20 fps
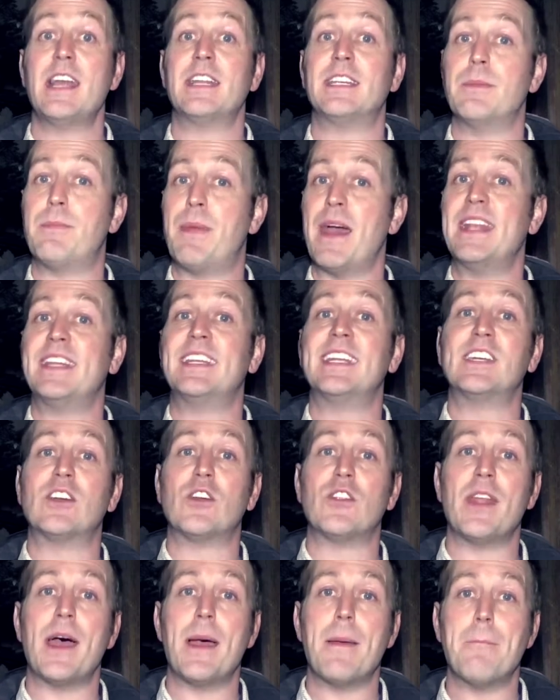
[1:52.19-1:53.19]
depending
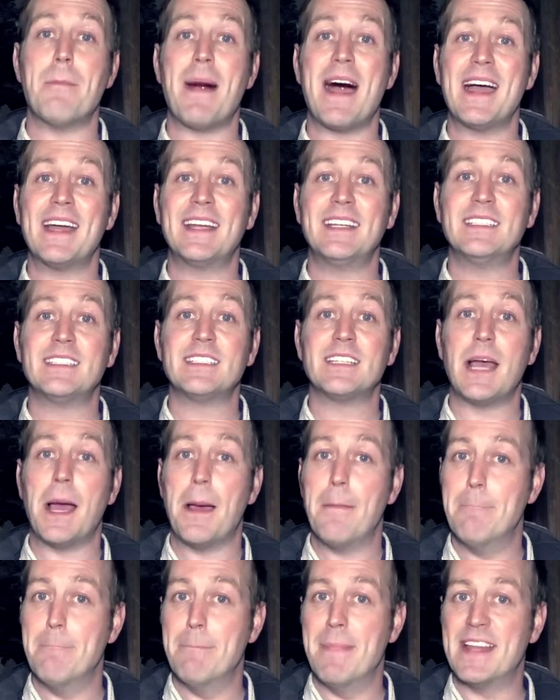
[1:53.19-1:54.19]
on their mind
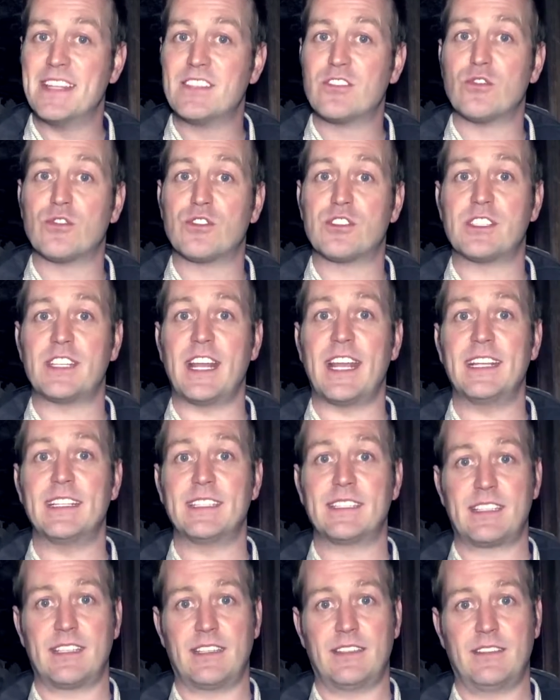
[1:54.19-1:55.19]
and mental
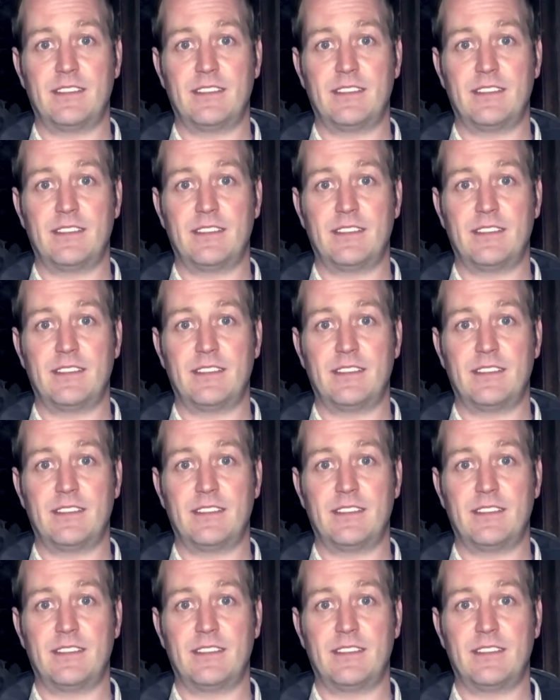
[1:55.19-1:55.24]
state.